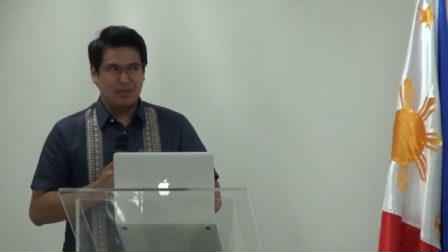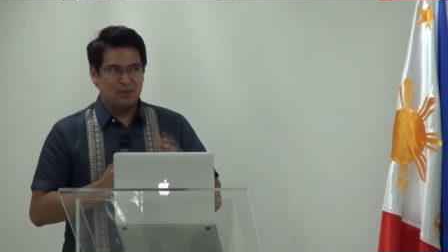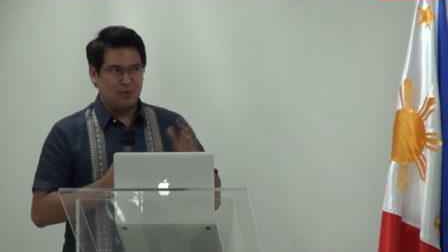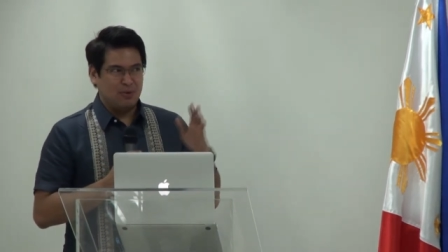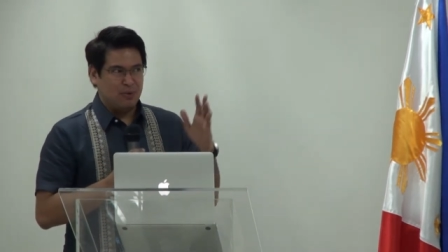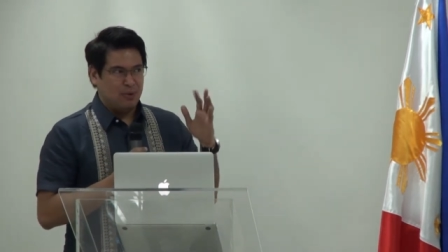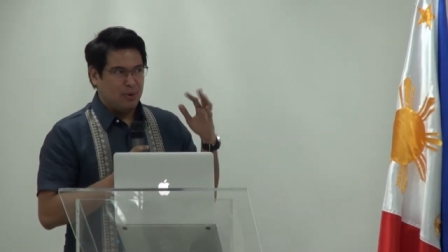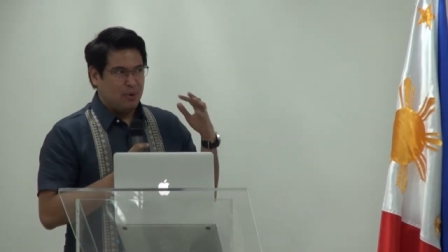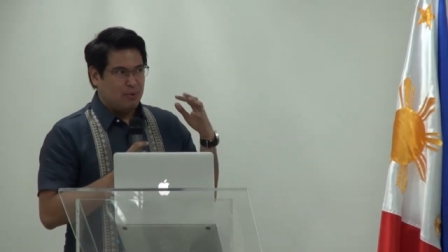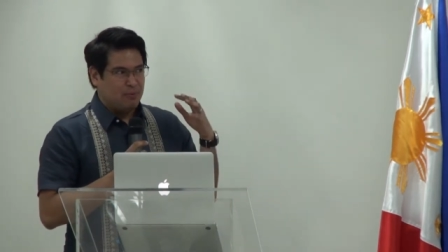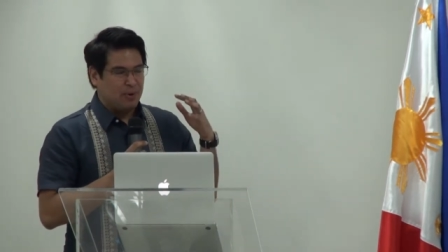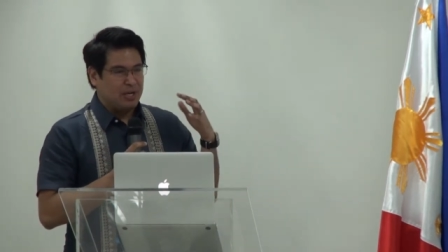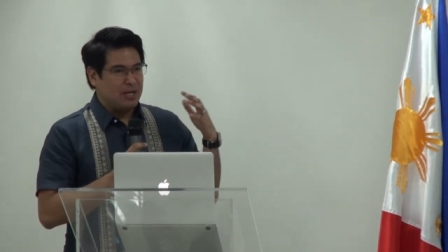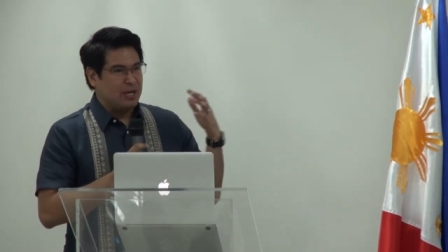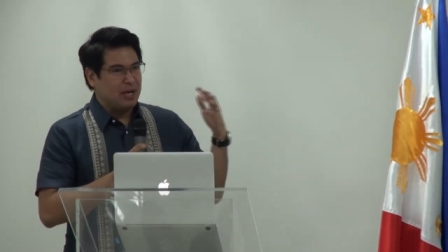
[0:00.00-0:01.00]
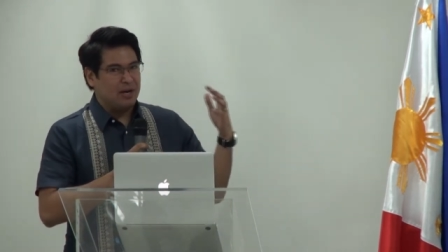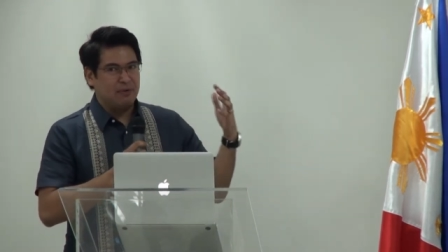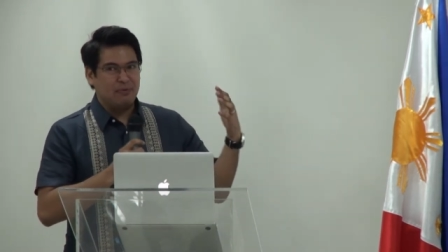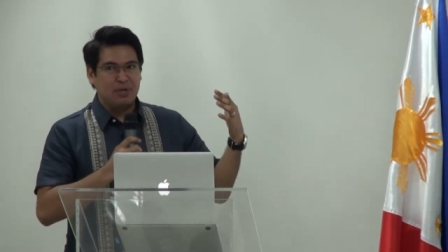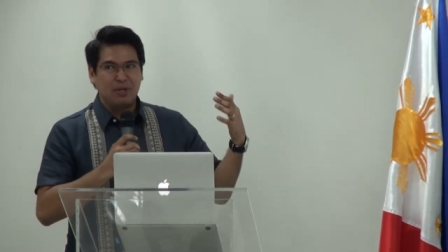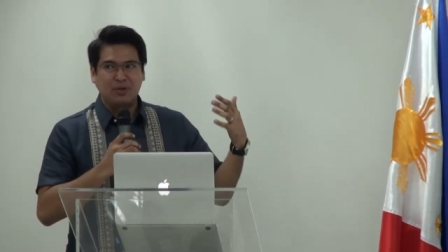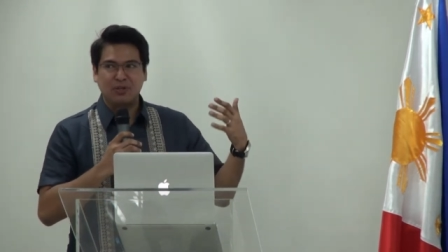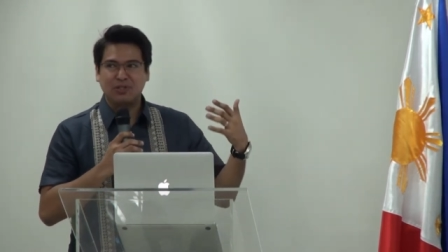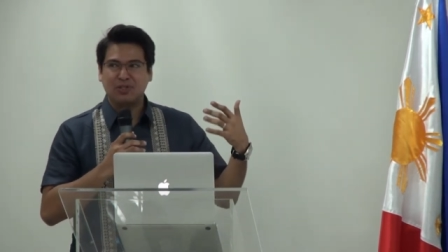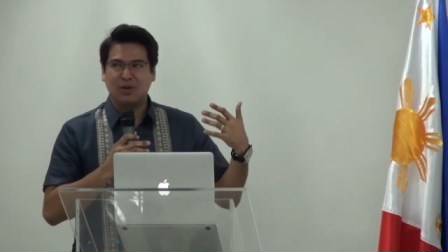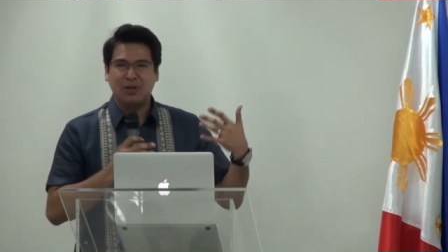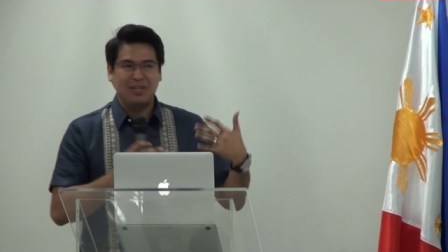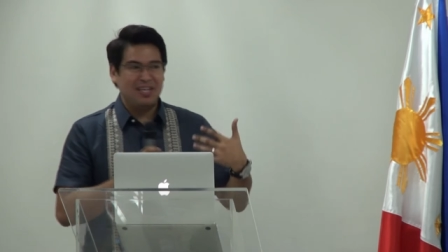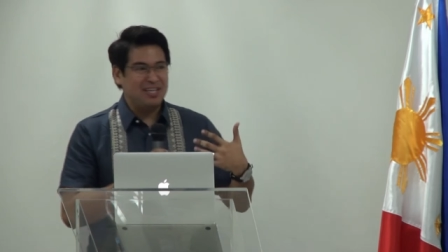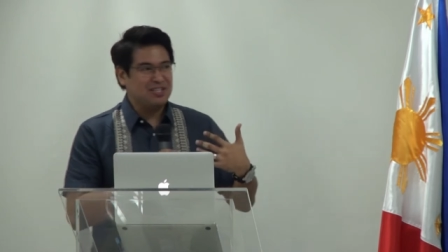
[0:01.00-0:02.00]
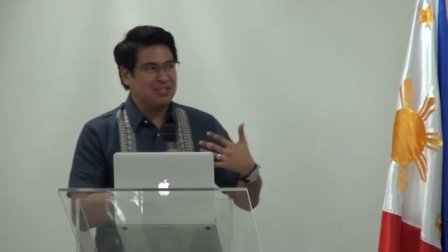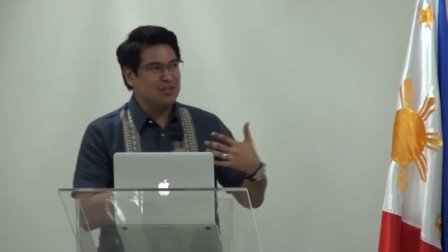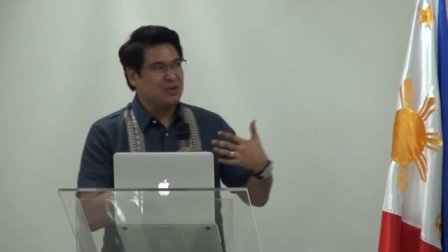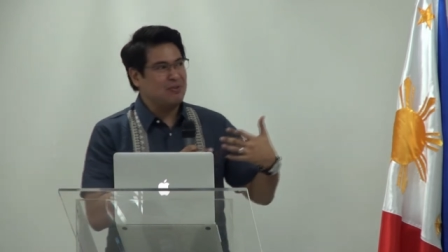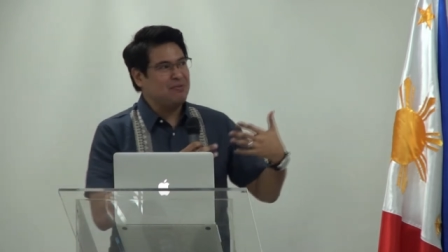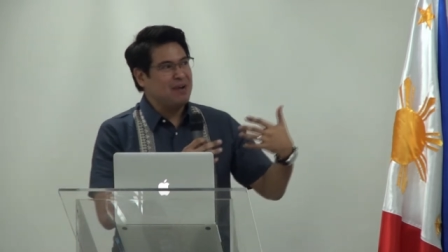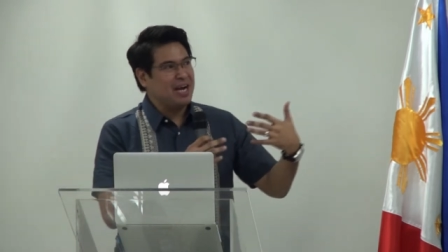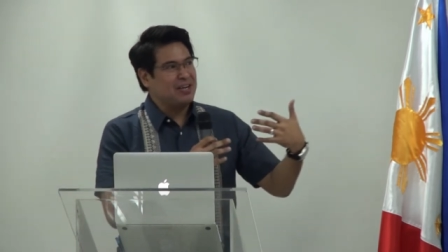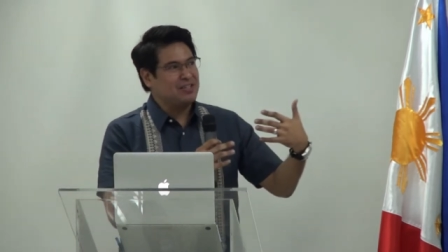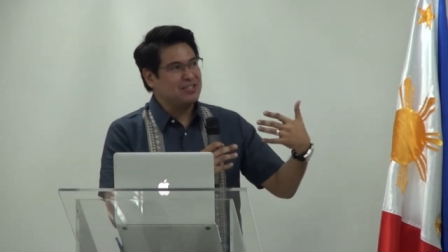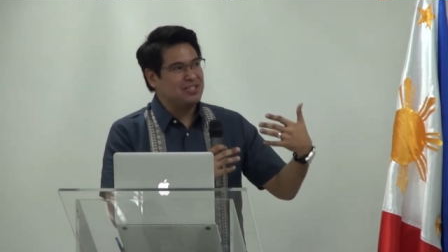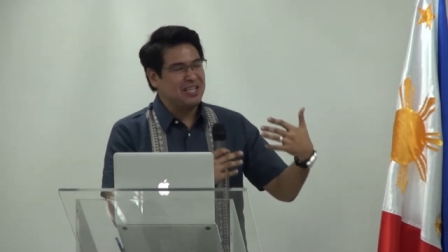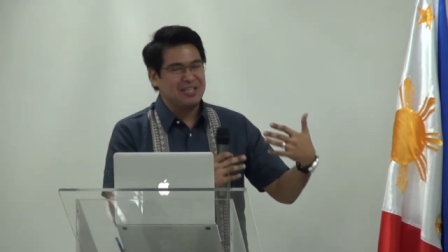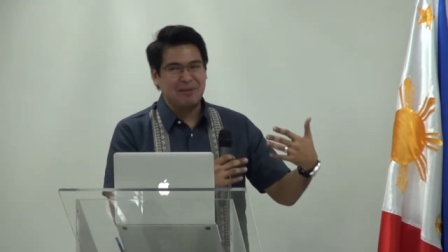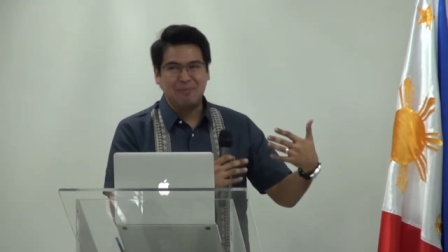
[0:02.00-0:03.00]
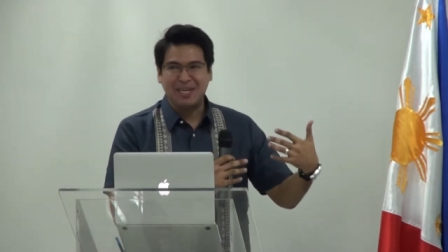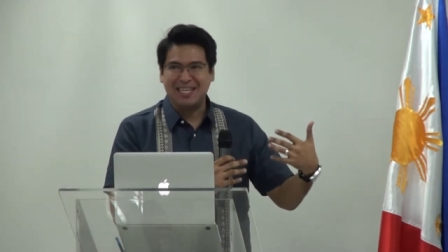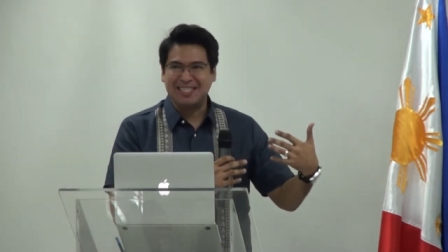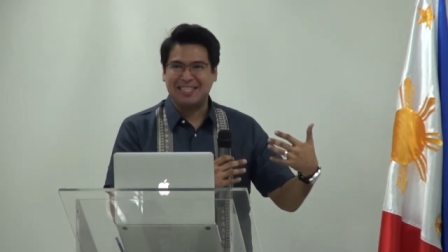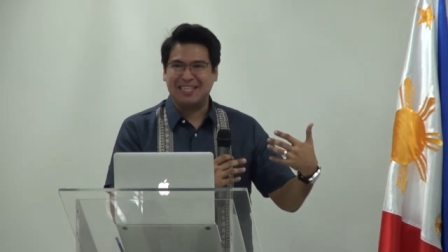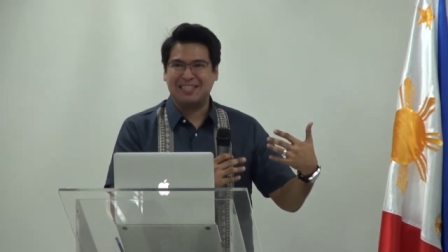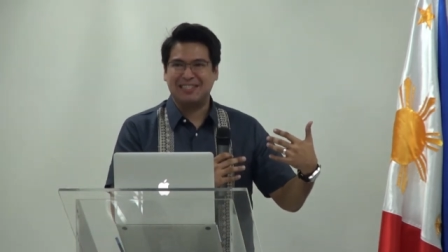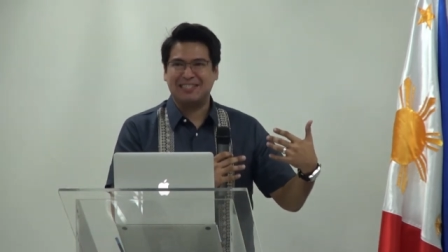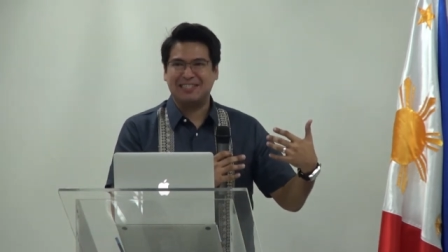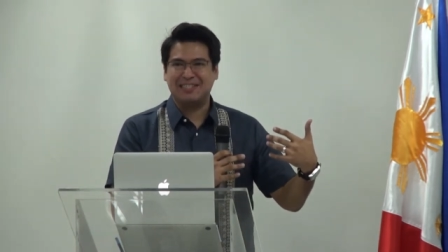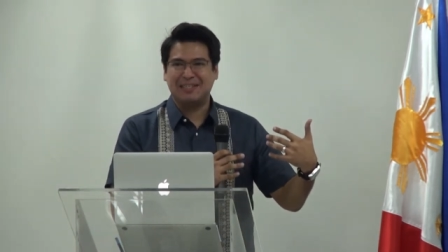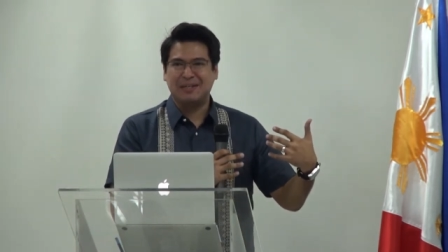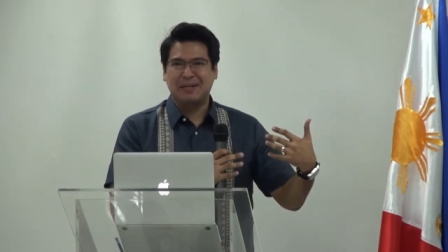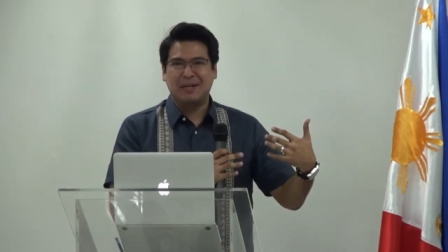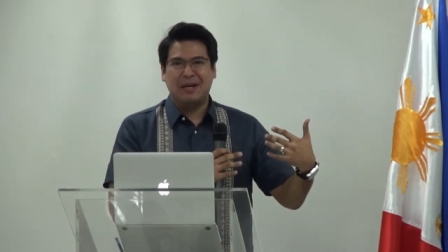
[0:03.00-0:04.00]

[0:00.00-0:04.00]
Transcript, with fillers: So for, uh, for the consolidation of various databases,